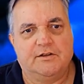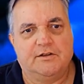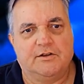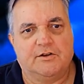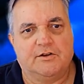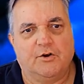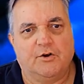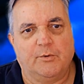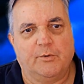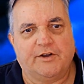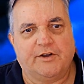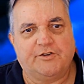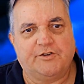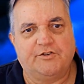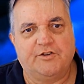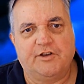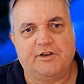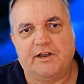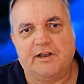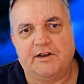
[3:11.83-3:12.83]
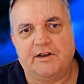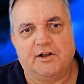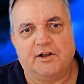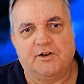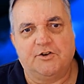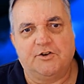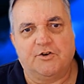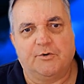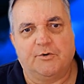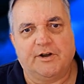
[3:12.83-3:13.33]
corrected and
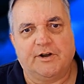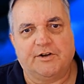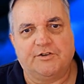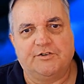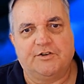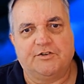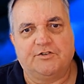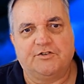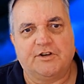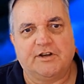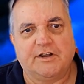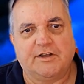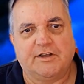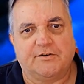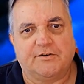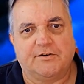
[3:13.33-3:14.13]
uncorrected together.